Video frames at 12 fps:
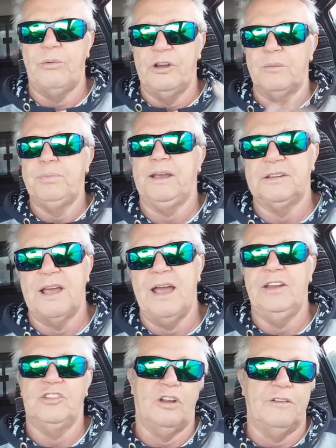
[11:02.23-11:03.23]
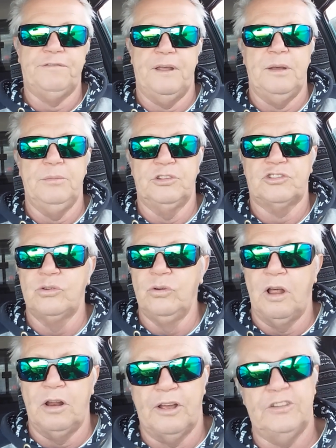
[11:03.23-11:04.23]
We've got to day and it's got to fit in with the
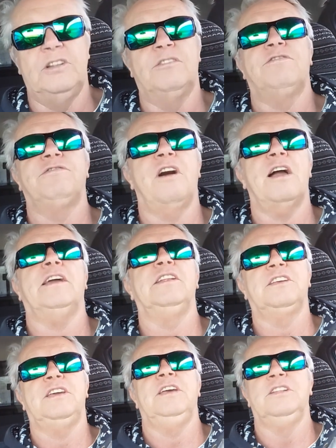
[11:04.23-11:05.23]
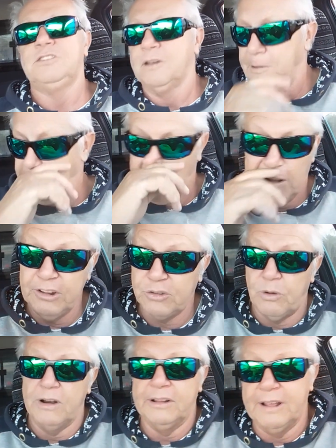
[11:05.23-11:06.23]
school holidays and the fucking kids. And this
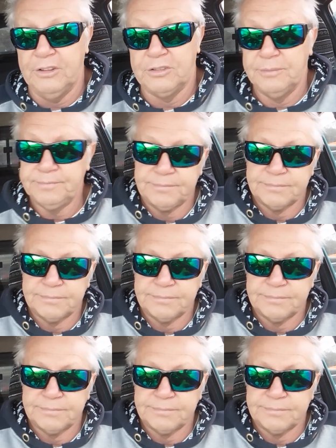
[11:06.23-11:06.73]
is what it is.